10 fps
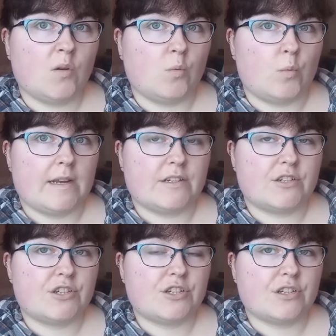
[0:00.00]

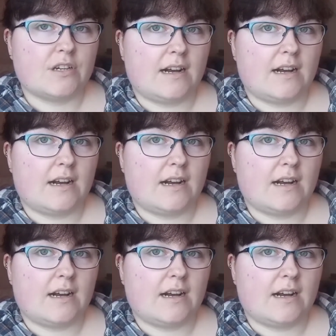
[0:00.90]
which